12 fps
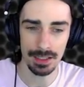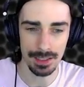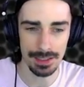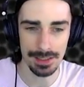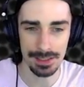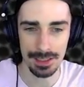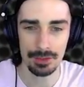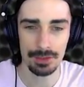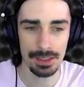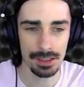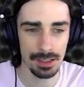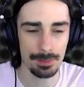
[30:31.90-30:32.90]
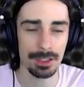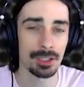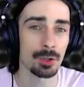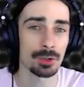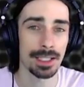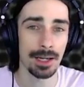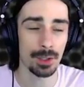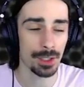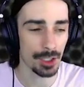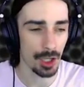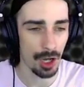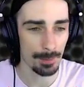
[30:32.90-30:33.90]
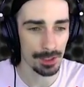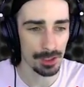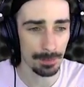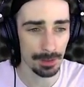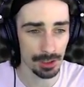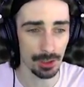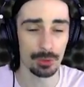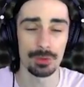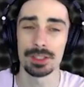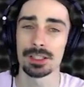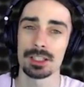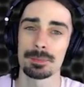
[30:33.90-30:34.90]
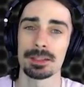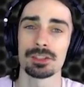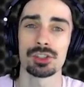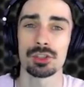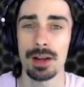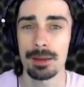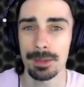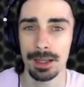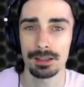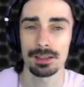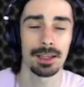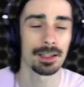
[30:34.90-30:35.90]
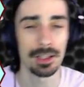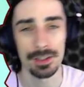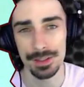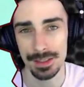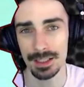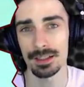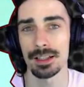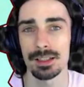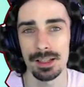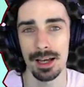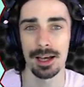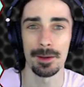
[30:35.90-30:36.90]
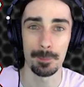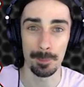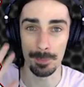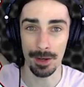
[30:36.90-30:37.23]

in this series, let me know down in the comments below. This has been Scrapman, and I'll see you next time.